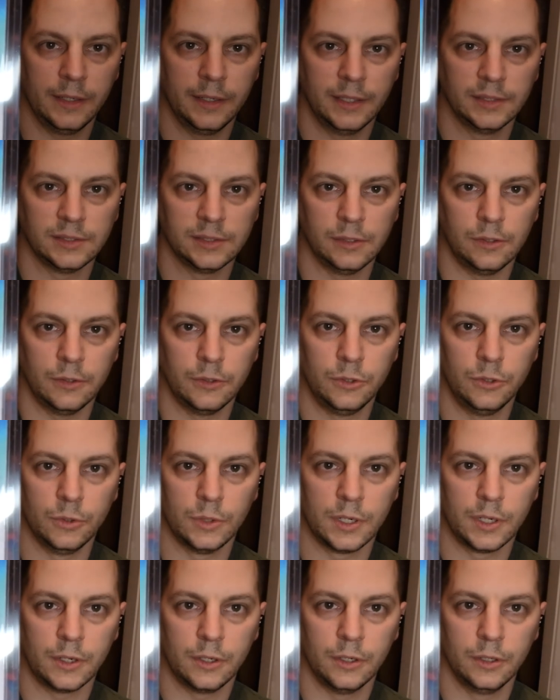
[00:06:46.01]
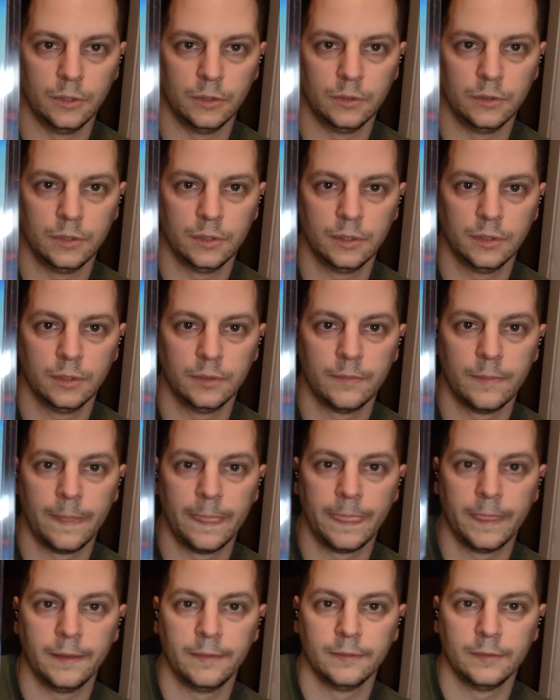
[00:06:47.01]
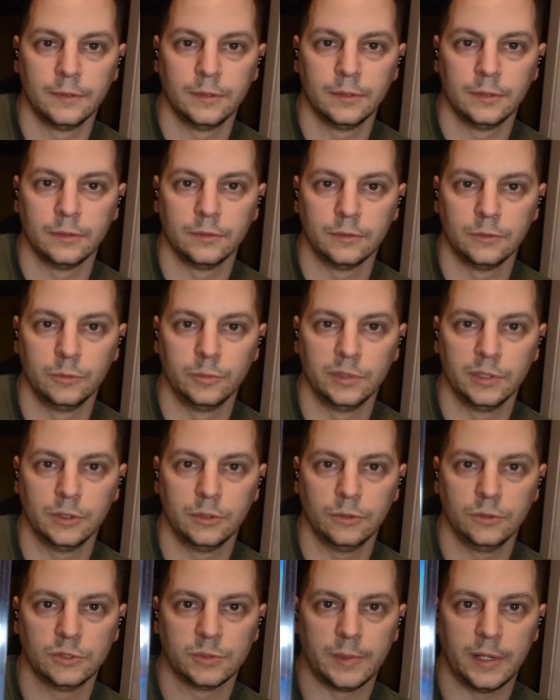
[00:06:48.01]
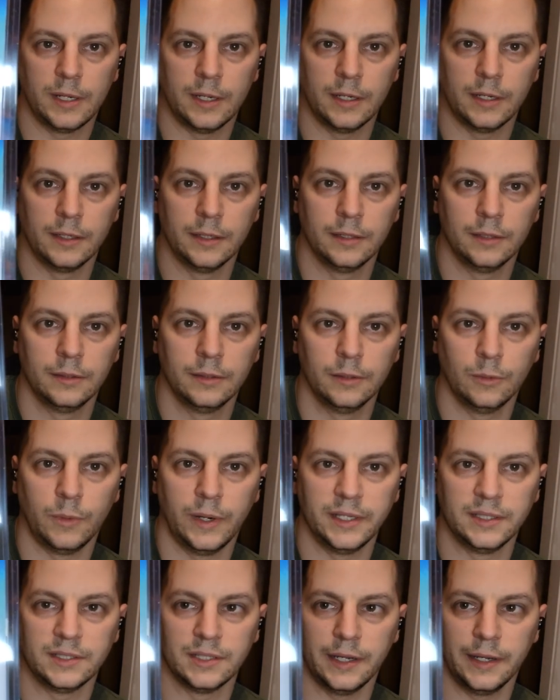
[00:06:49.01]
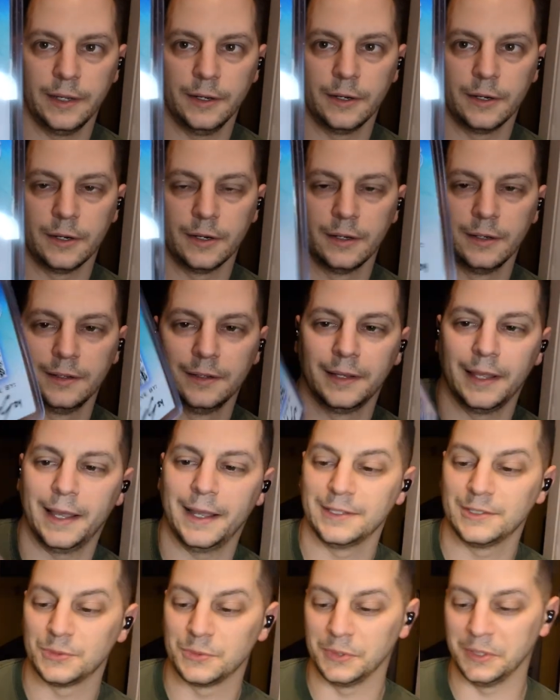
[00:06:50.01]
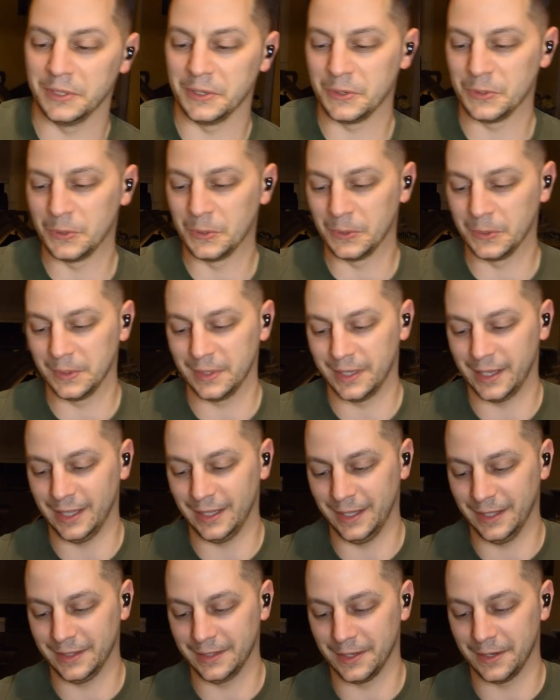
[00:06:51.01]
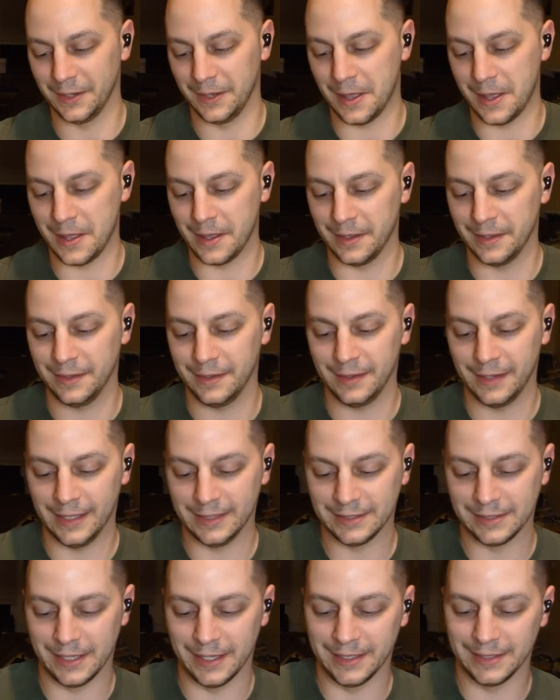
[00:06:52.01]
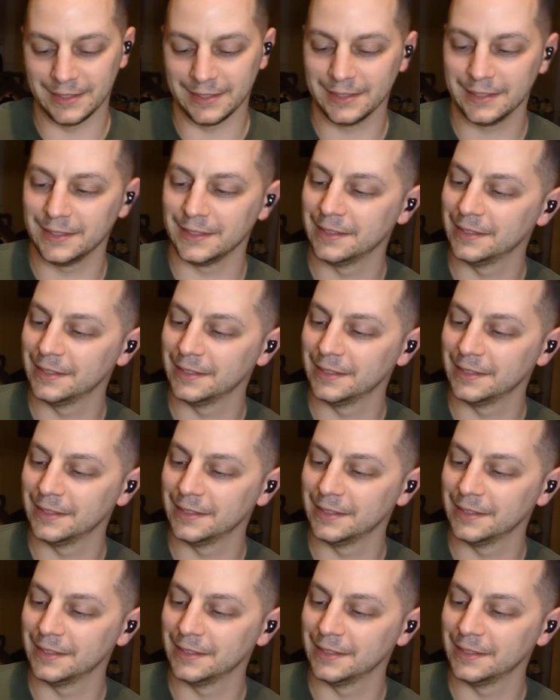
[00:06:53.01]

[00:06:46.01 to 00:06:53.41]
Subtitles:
has a little QR code, Ruben Guzman, White Tiger. That's really cool. I like that a lot. That's nice.